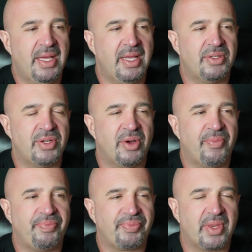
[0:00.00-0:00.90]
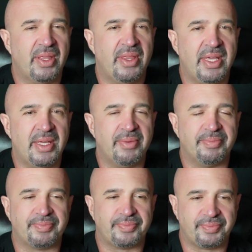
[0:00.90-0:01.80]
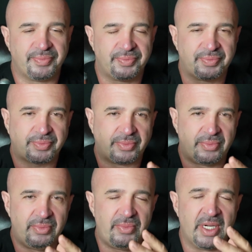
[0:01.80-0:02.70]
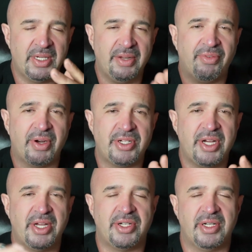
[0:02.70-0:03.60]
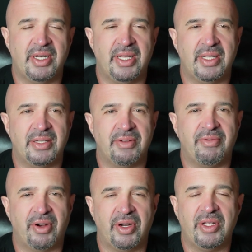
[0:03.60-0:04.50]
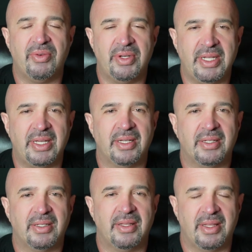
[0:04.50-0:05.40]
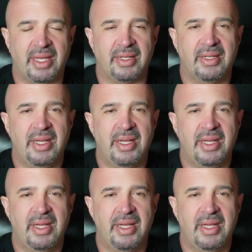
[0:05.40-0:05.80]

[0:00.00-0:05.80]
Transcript: And so the differentiation is a very unique thing.